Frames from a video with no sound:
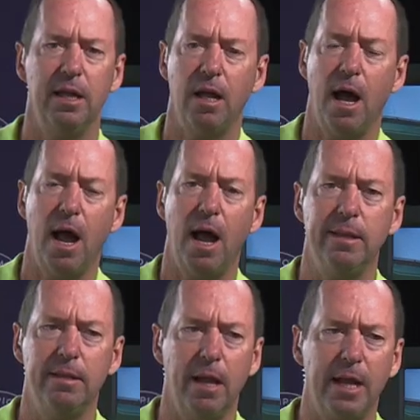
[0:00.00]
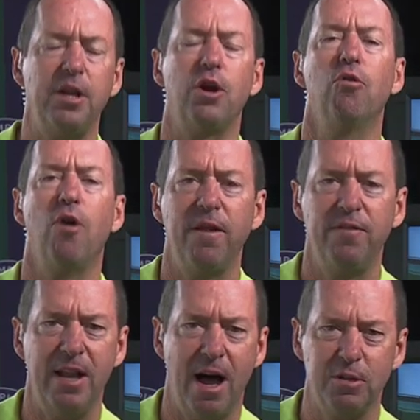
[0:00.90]
it, I, I did a lot of
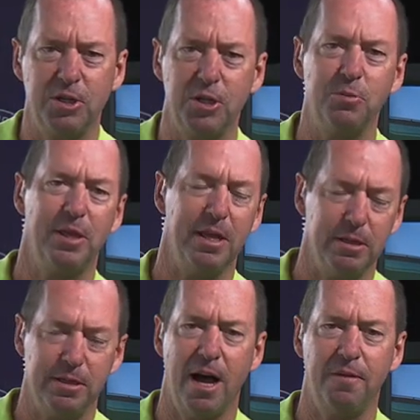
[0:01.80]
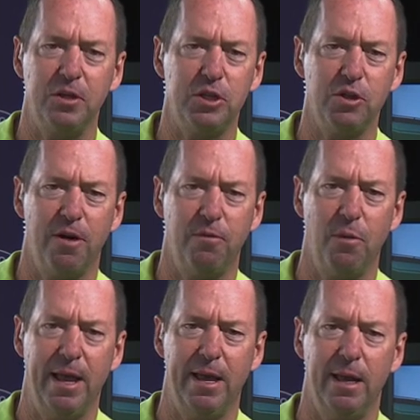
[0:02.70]
analysis with the uh, Dartfish
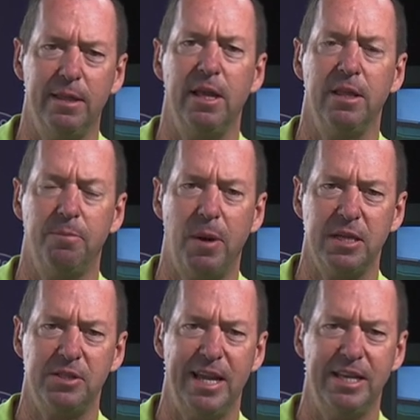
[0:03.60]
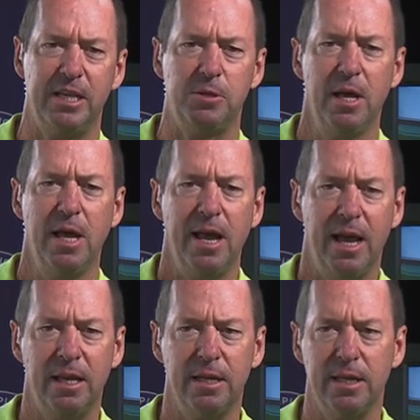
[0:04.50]
software in, in the past 10 years,
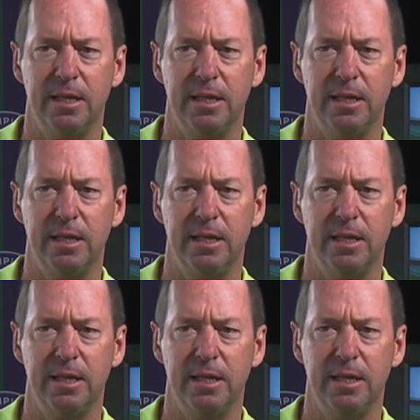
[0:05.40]
and